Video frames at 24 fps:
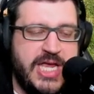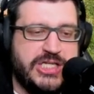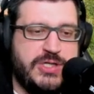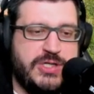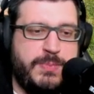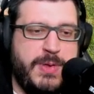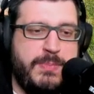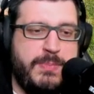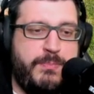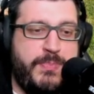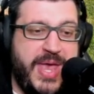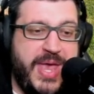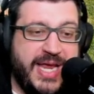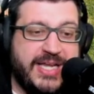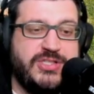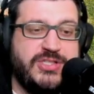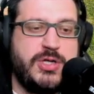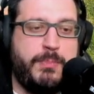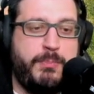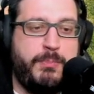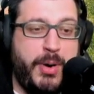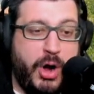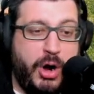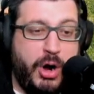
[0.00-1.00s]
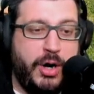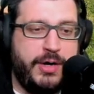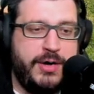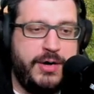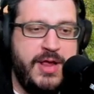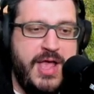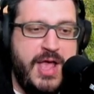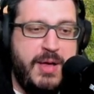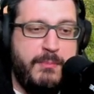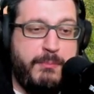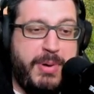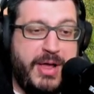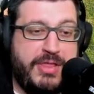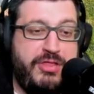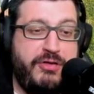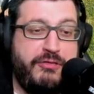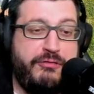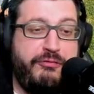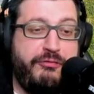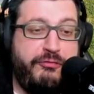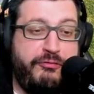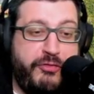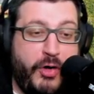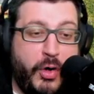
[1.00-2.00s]
to be picked apart by the
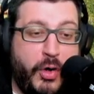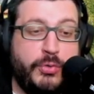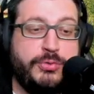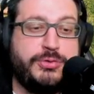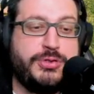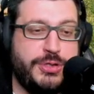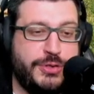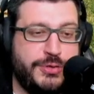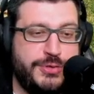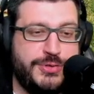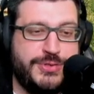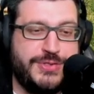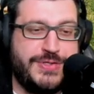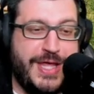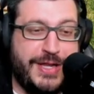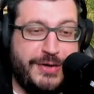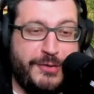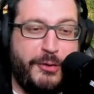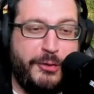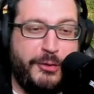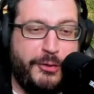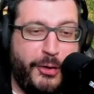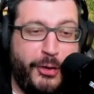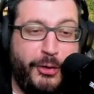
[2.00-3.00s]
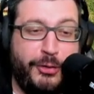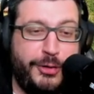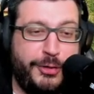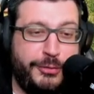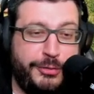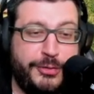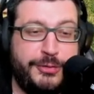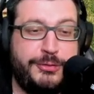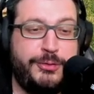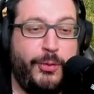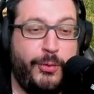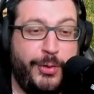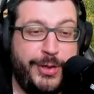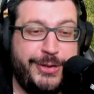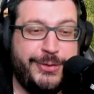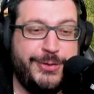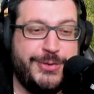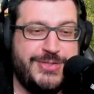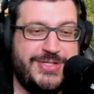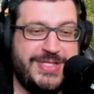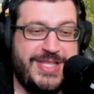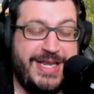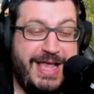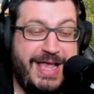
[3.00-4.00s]
vultures that are all of the
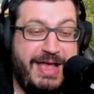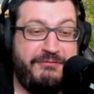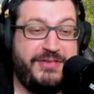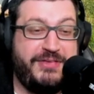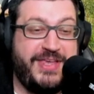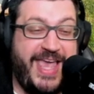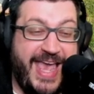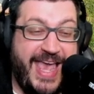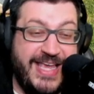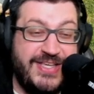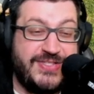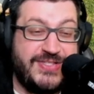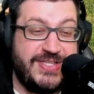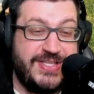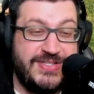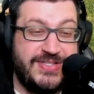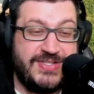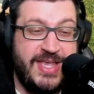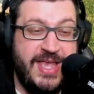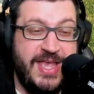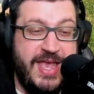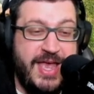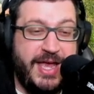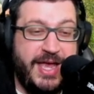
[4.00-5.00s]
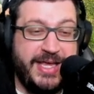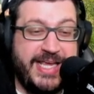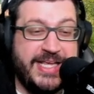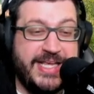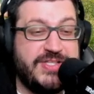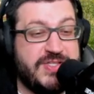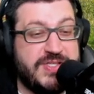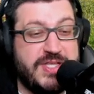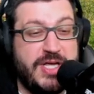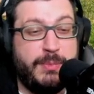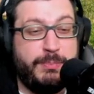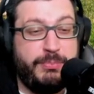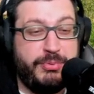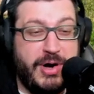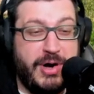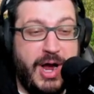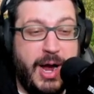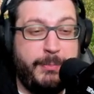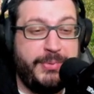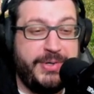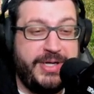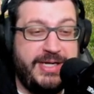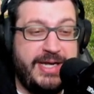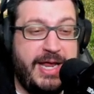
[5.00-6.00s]
lawyers that have cases against their
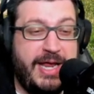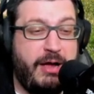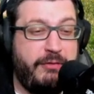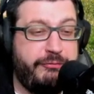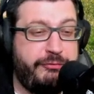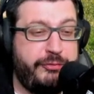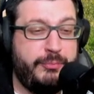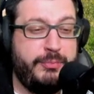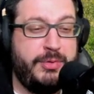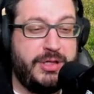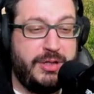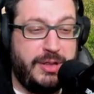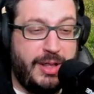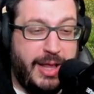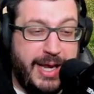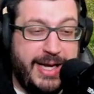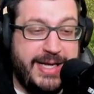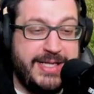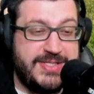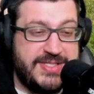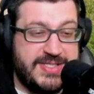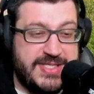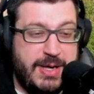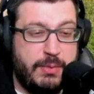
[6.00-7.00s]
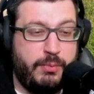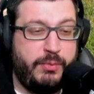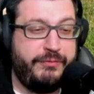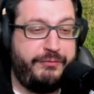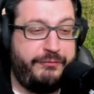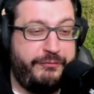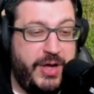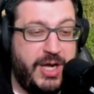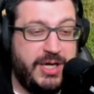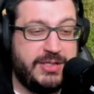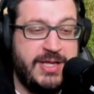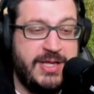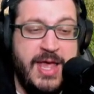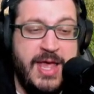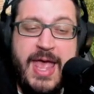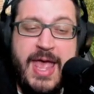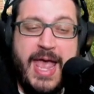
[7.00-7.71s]
property now from clients that were fucked,